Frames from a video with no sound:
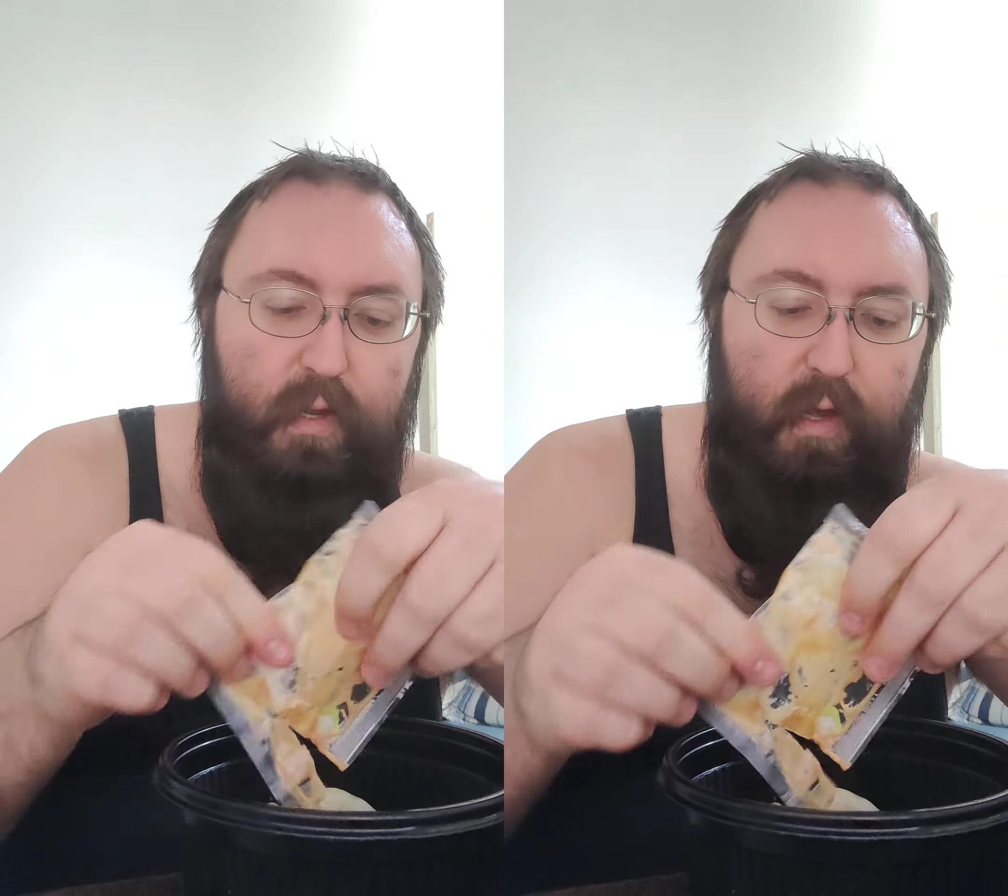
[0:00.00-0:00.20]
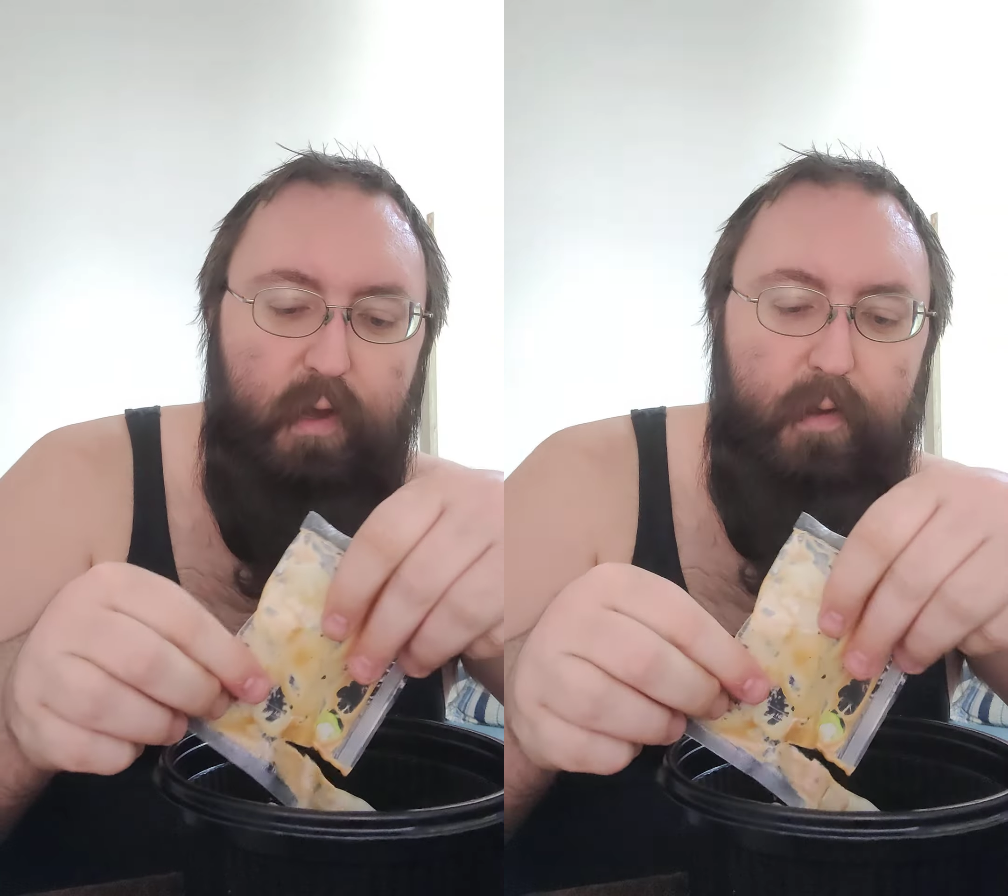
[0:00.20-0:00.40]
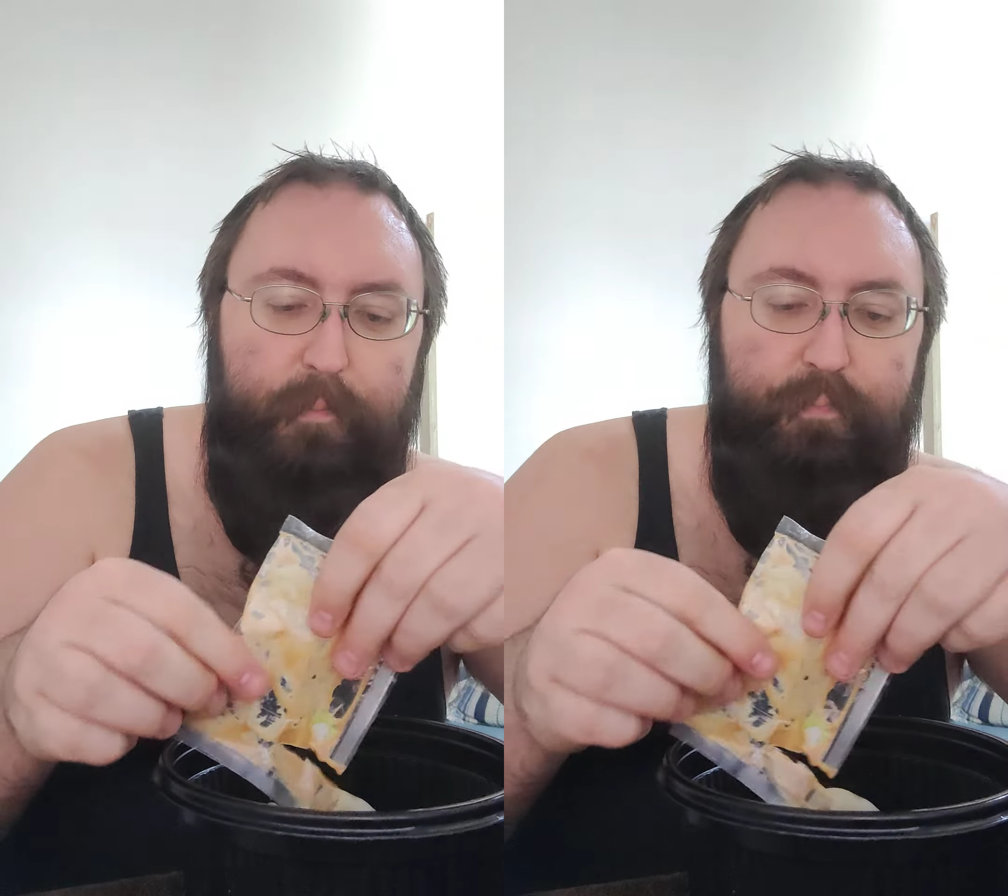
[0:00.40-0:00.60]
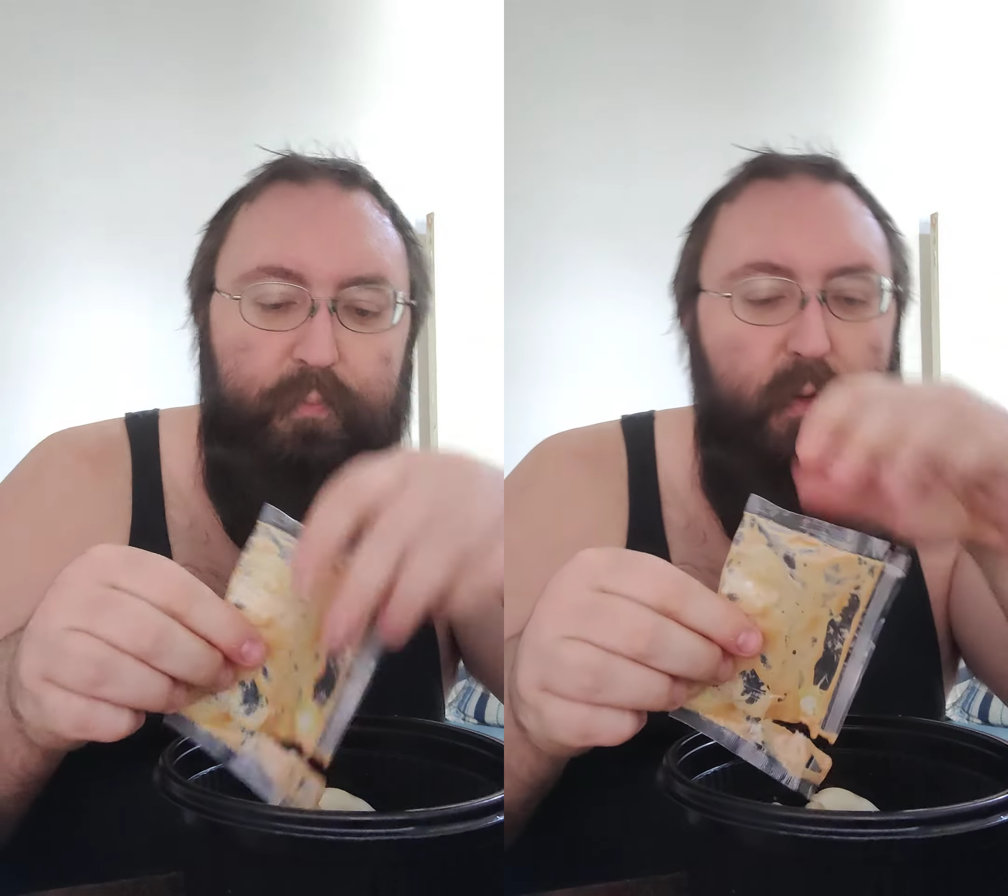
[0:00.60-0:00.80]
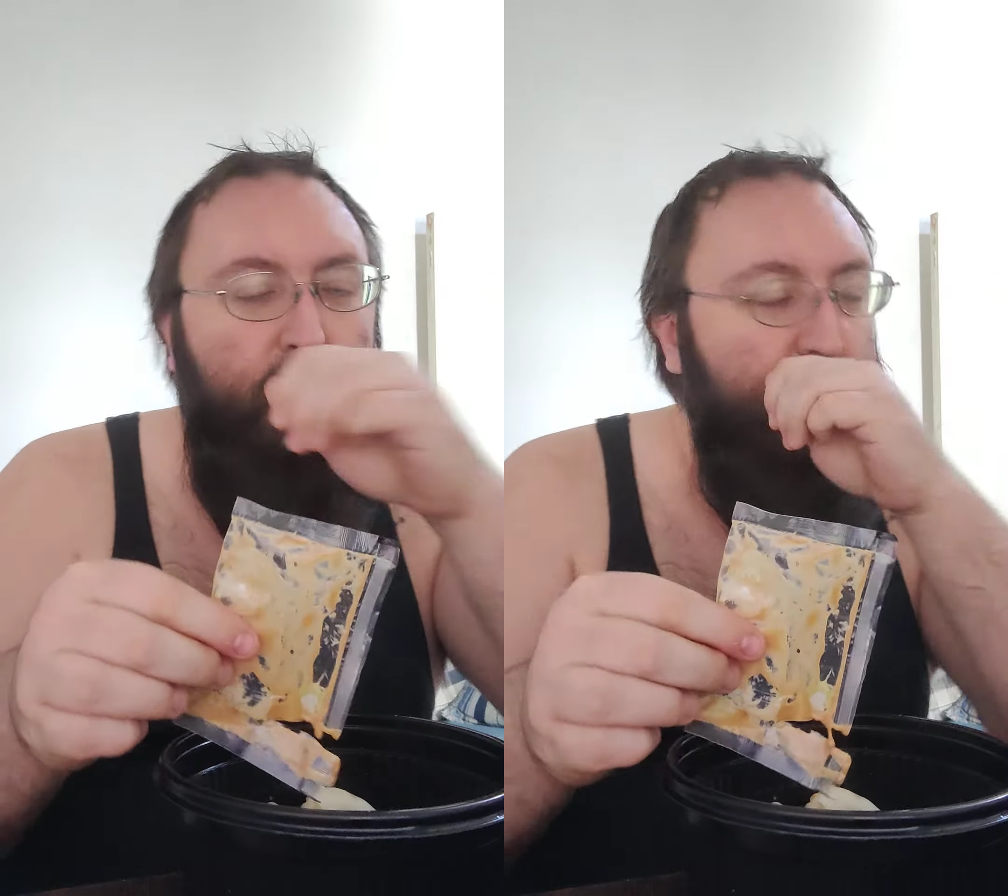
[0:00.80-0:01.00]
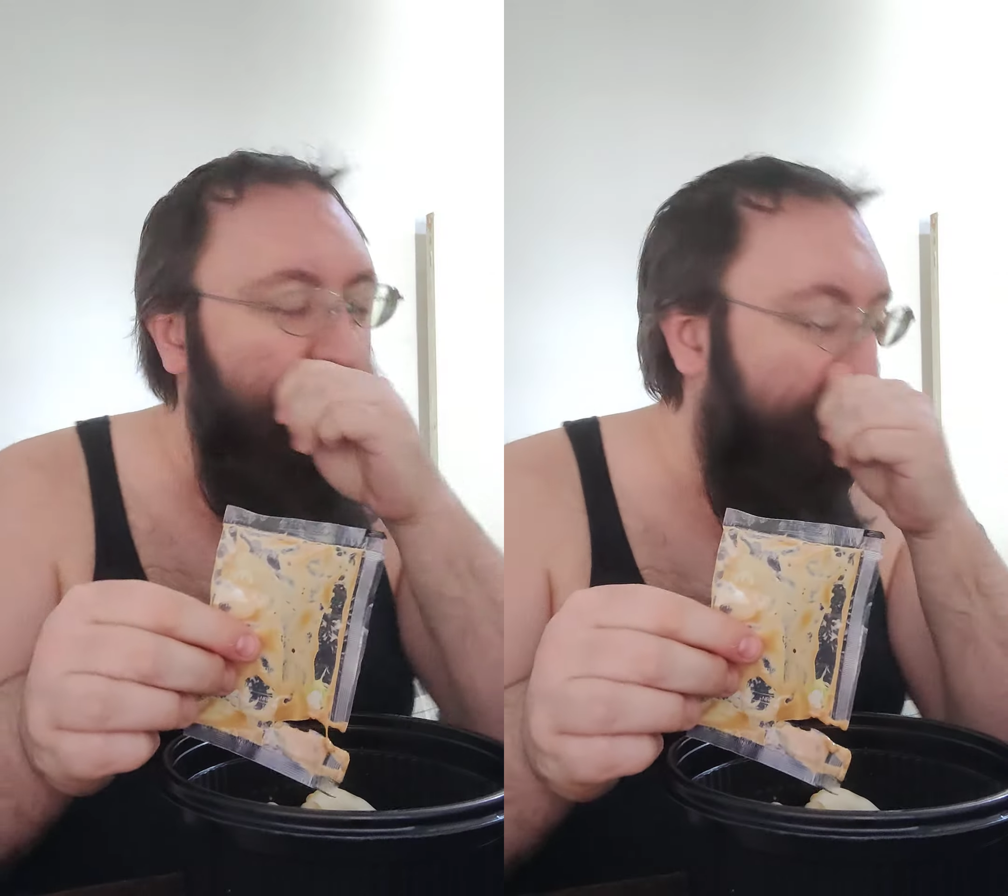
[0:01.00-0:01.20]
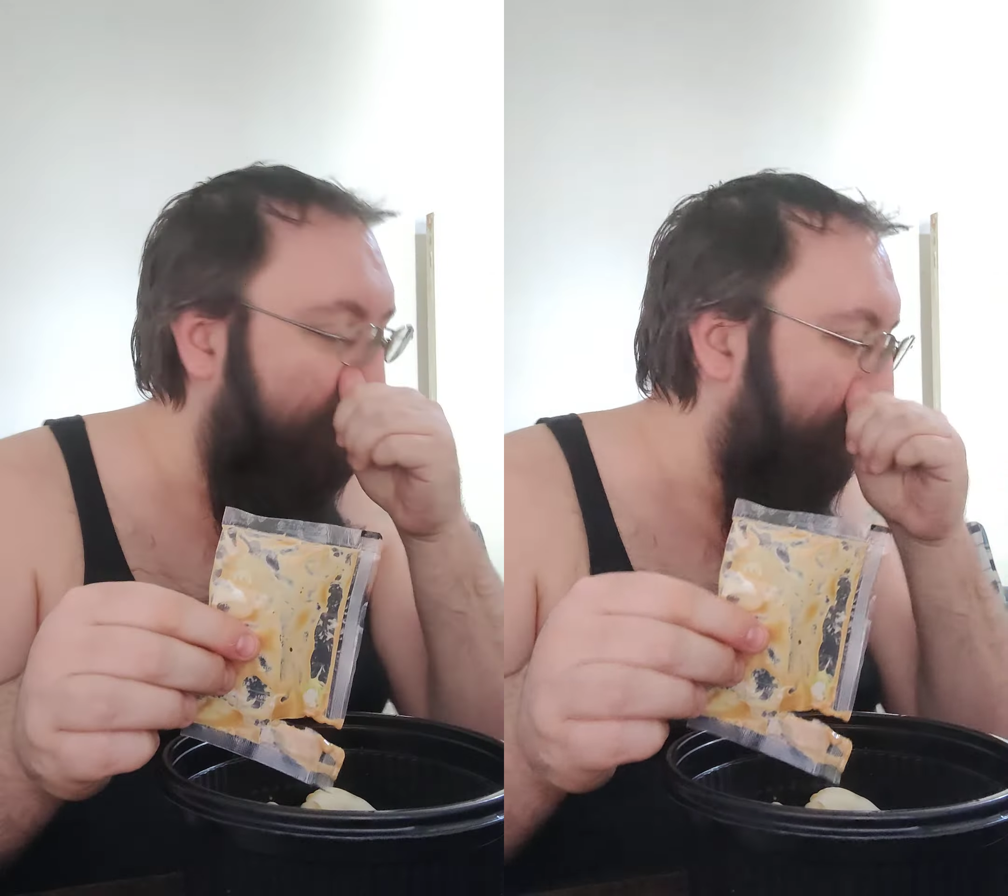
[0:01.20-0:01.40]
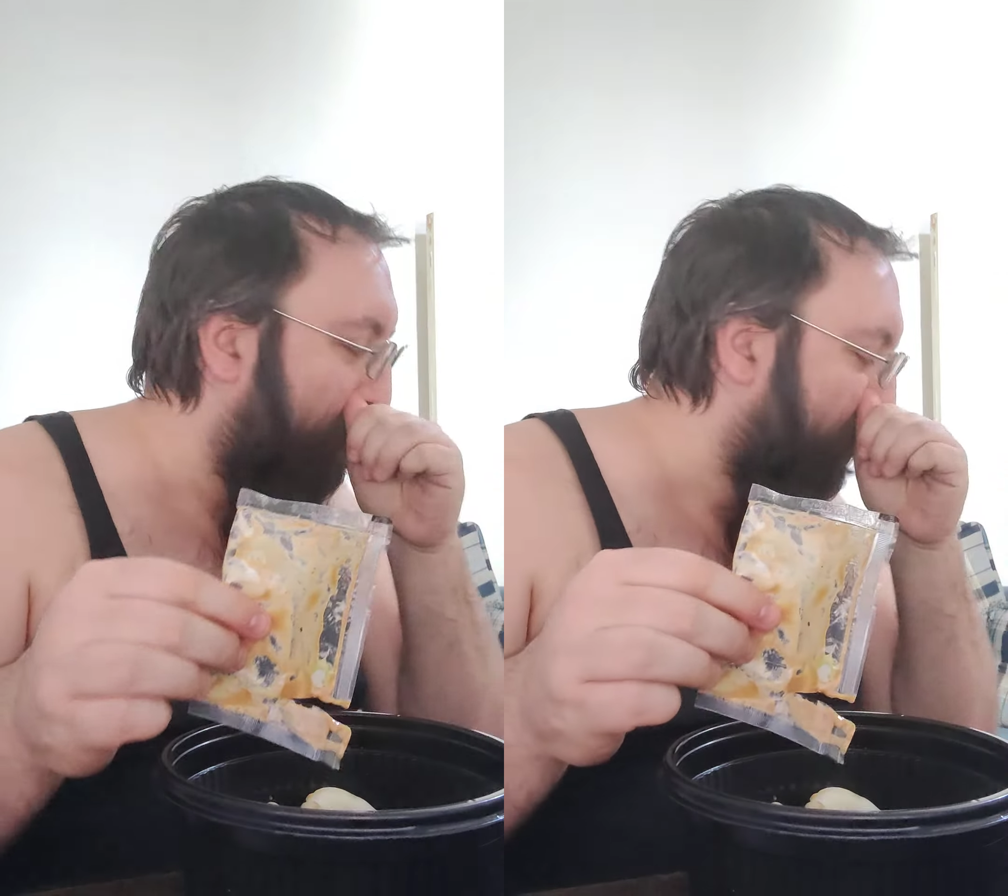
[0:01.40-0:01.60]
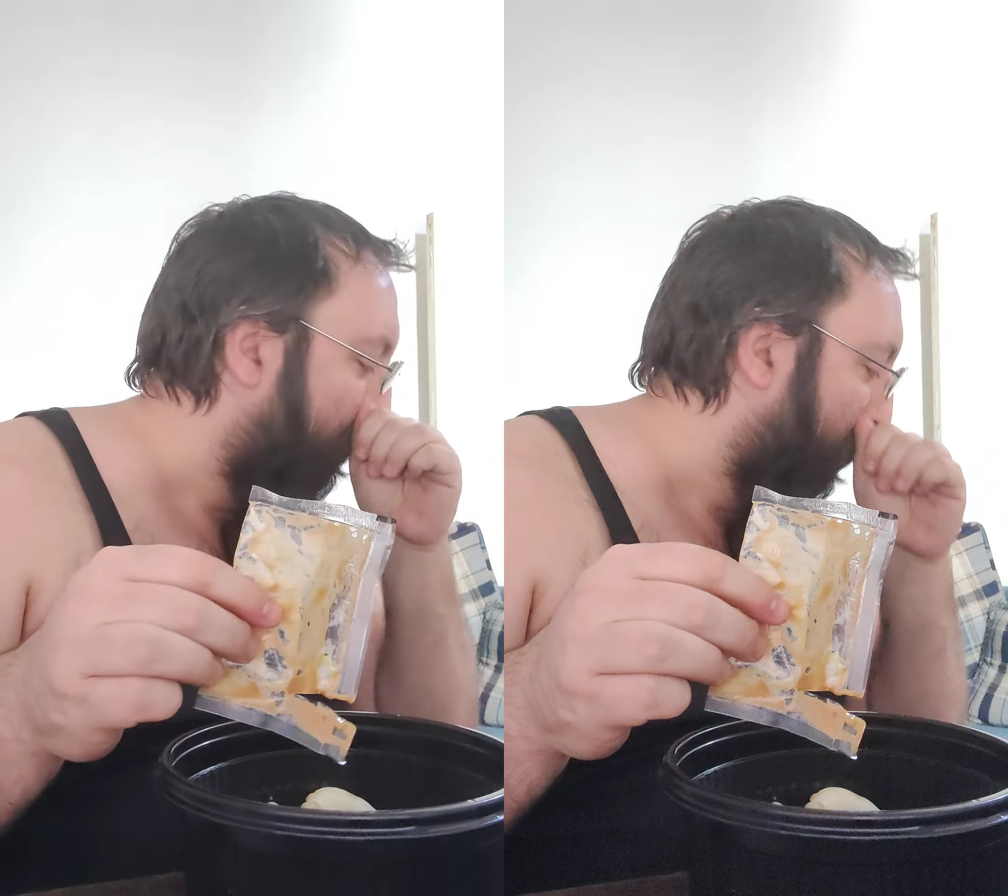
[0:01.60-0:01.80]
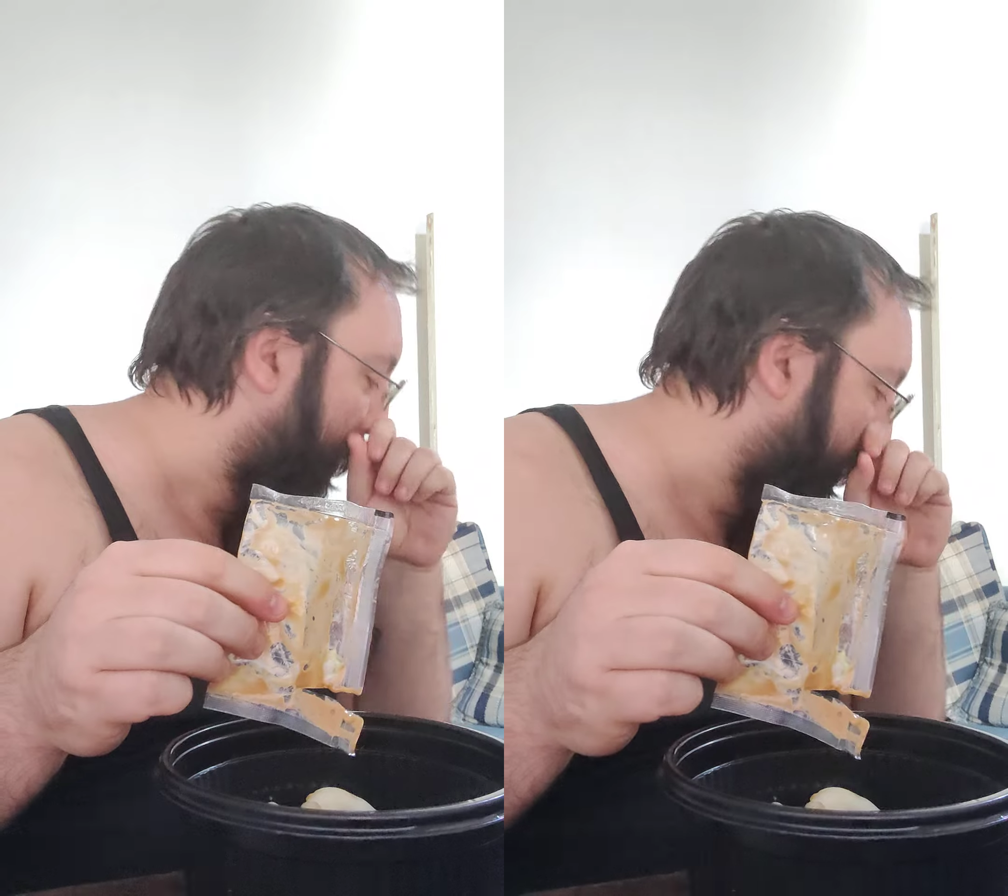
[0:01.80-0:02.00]
But it's a very
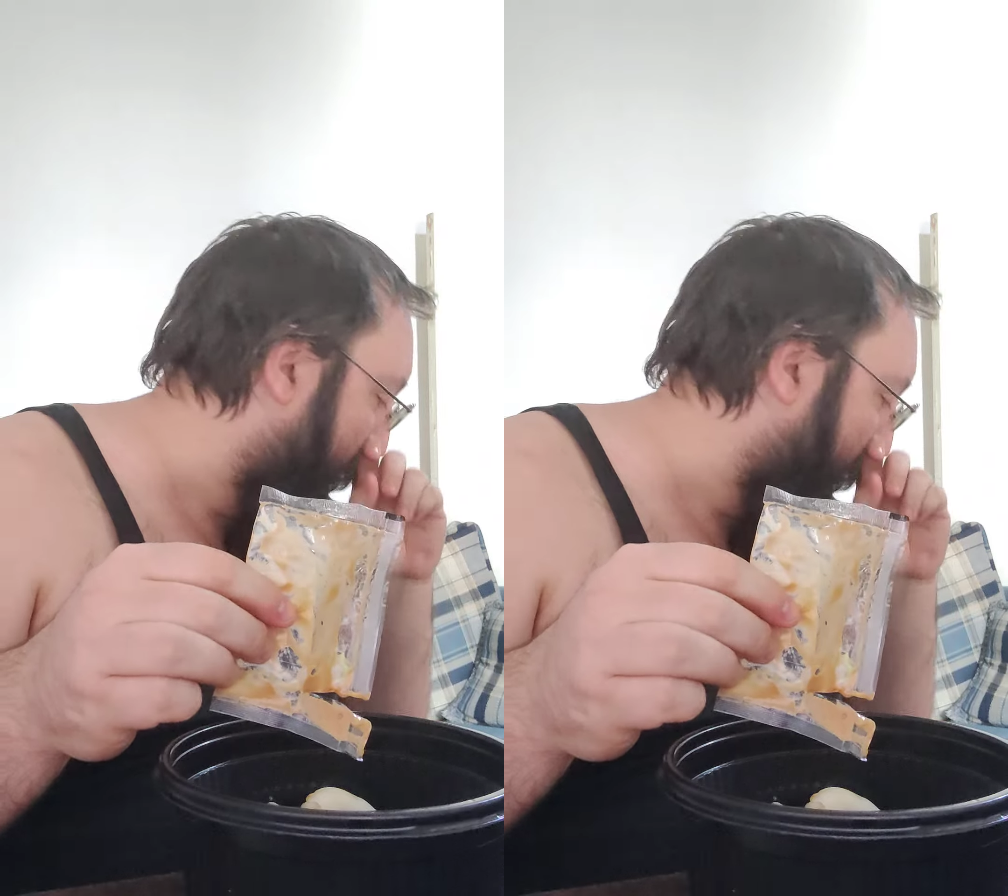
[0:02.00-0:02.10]
similar